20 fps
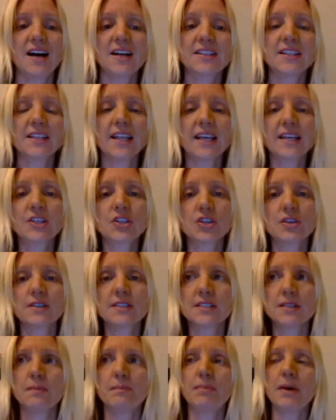The lecture
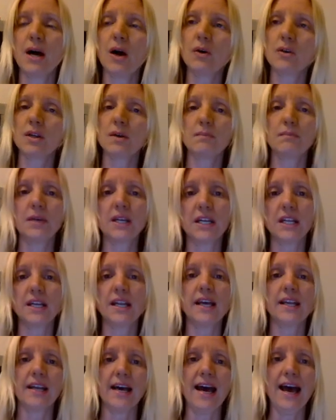is about 1.5
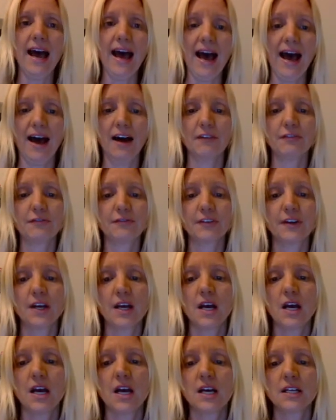minutes.
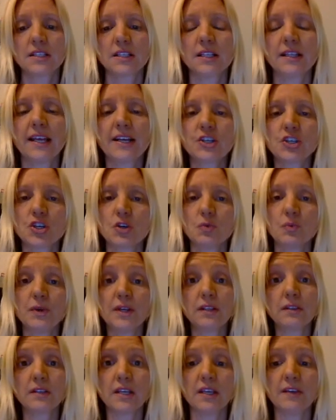The lecture
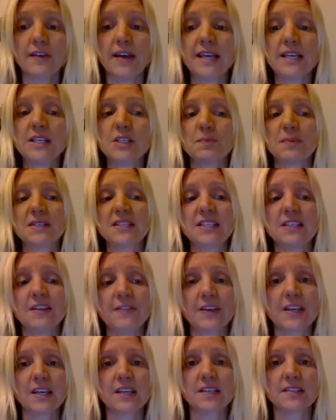will give a
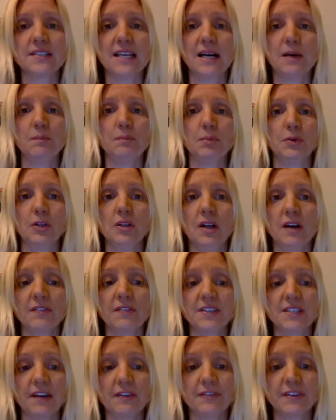specific example
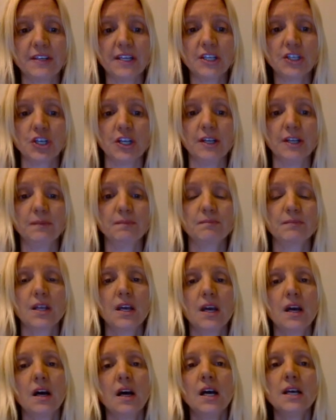of the definition.
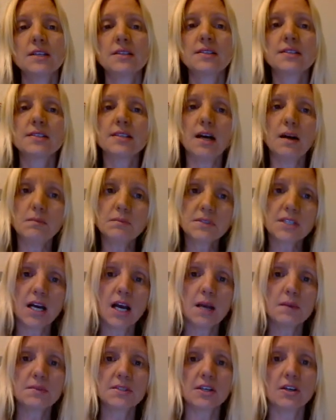
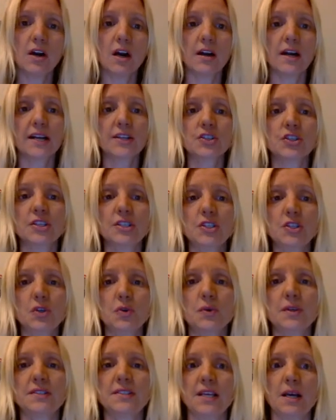Sometimes there are actually
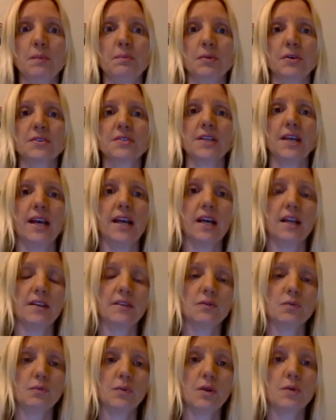2 examples,
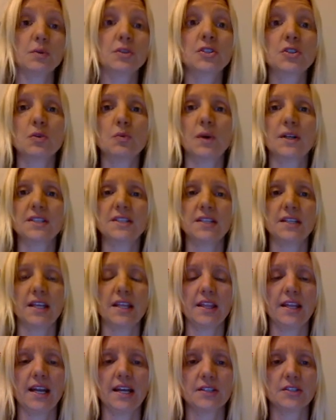and we will do one
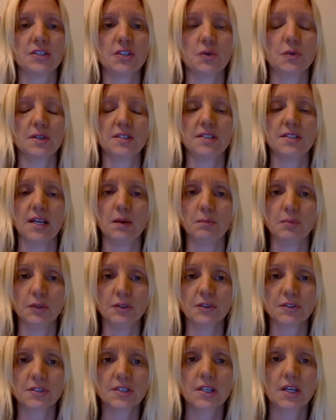today that has 2
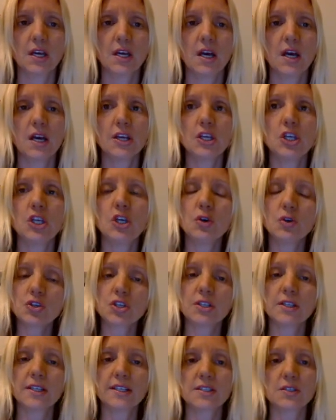examples.
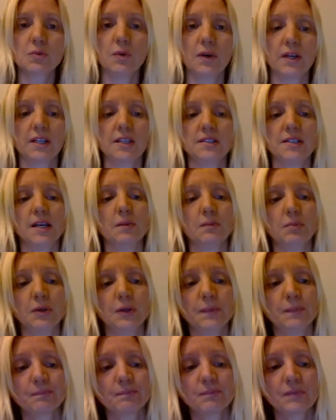Usually it's 1 example.